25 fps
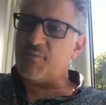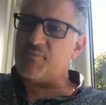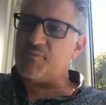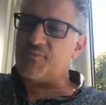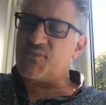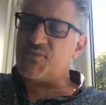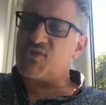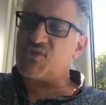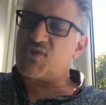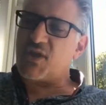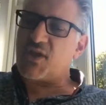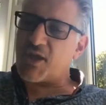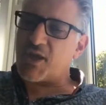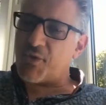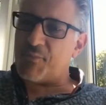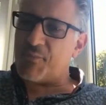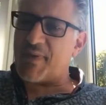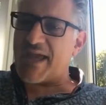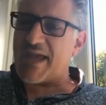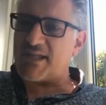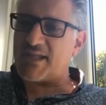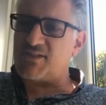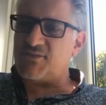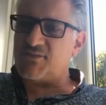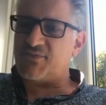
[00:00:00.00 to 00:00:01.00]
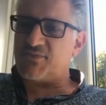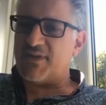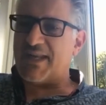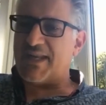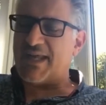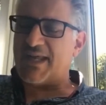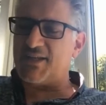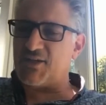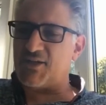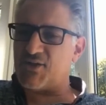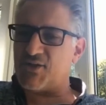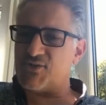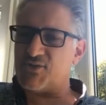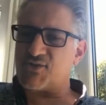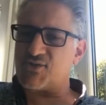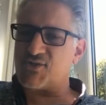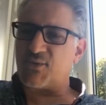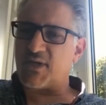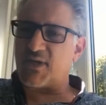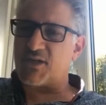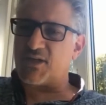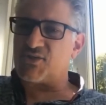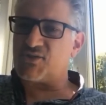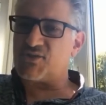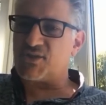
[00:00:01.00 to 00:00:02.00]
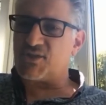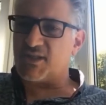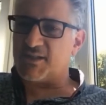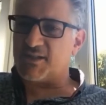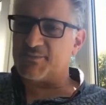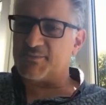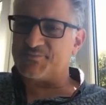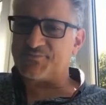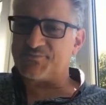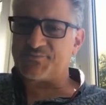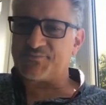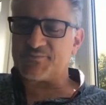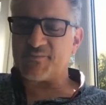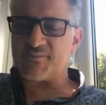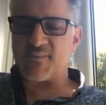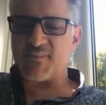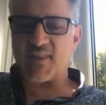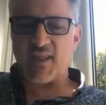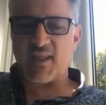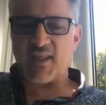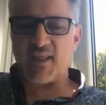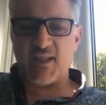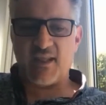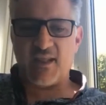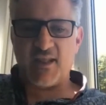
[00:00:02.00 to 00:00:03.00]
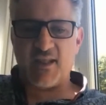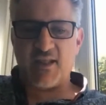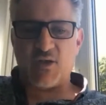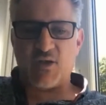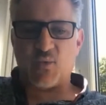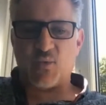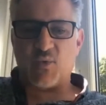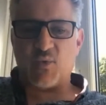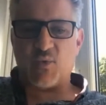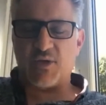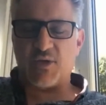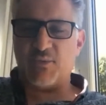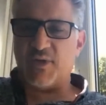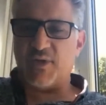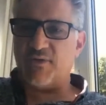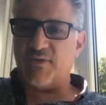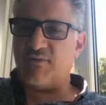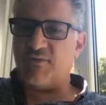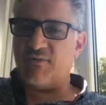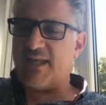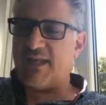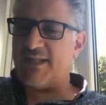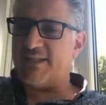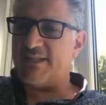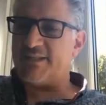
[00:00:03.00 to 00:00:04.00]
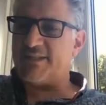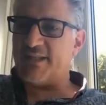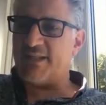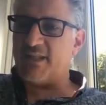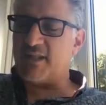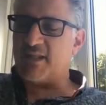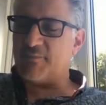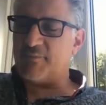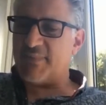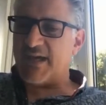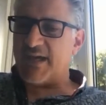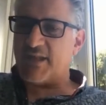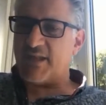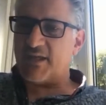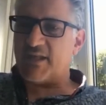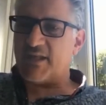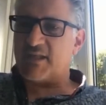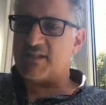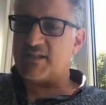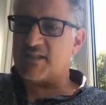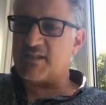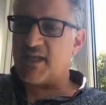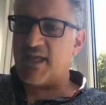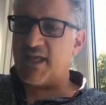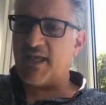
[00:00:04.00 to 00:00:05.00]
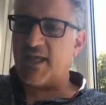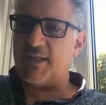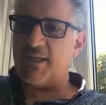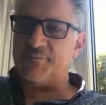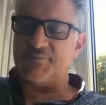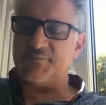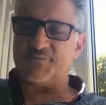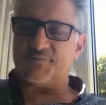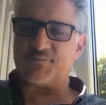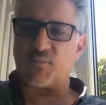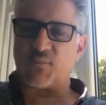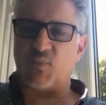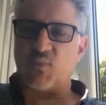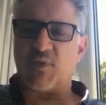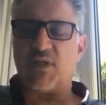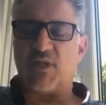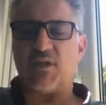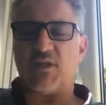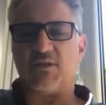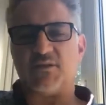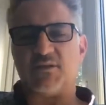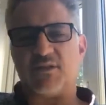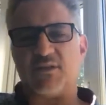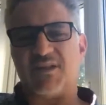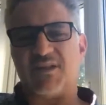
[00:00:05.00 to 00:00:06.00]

to go back to Fernando's question, what do we really think about it? Well,